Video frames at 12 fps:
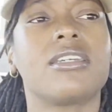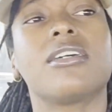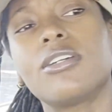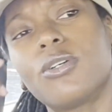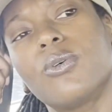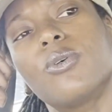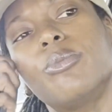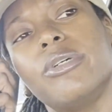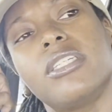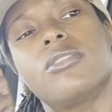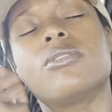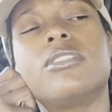Google
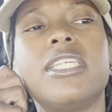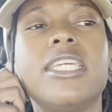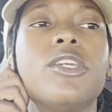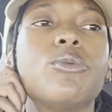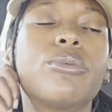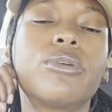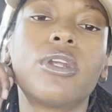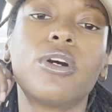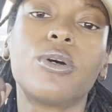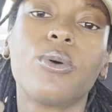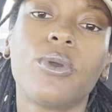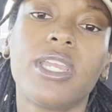Pixel 10
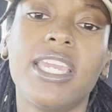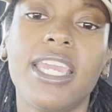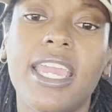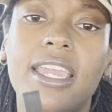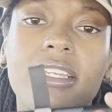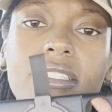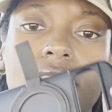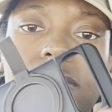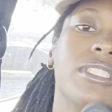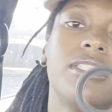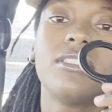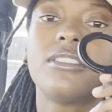Pro case.
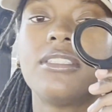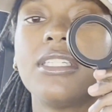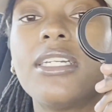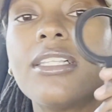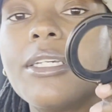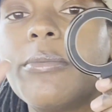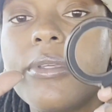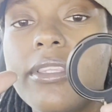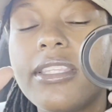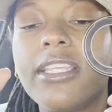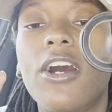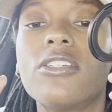This is the clip
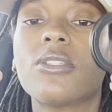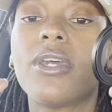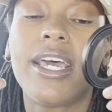that they also